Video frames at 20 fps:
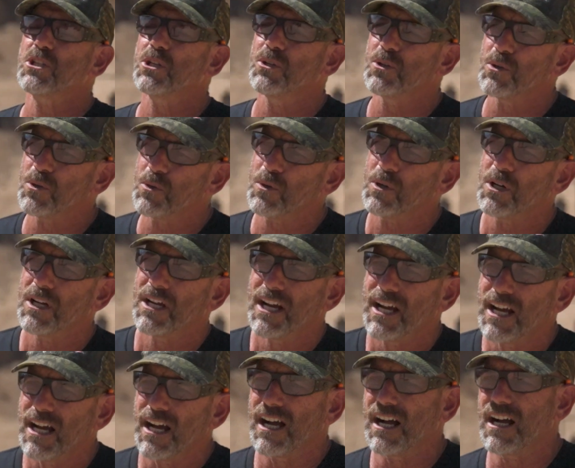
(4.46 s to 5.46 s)
two
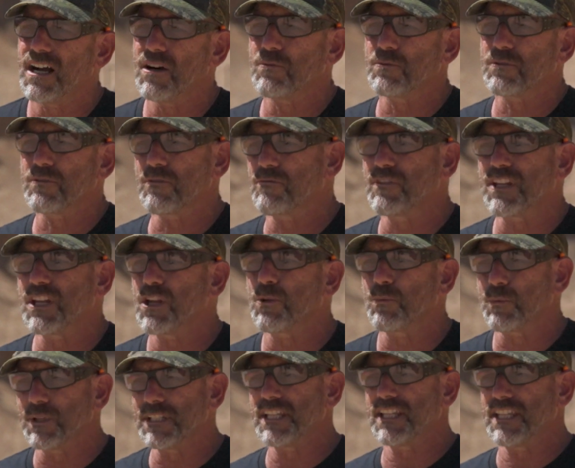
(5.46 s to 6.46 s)
uh, with a video
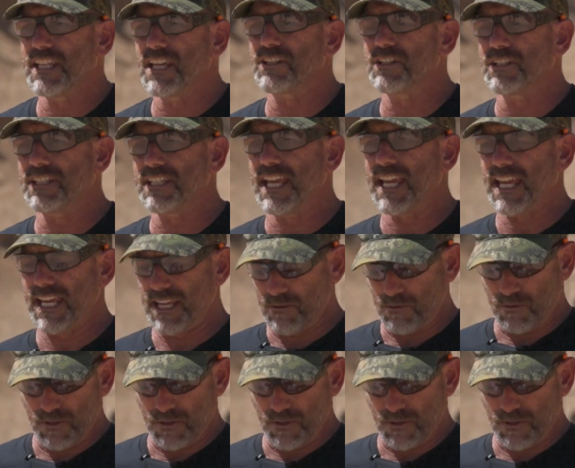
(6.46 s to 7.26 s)
that we did the other day.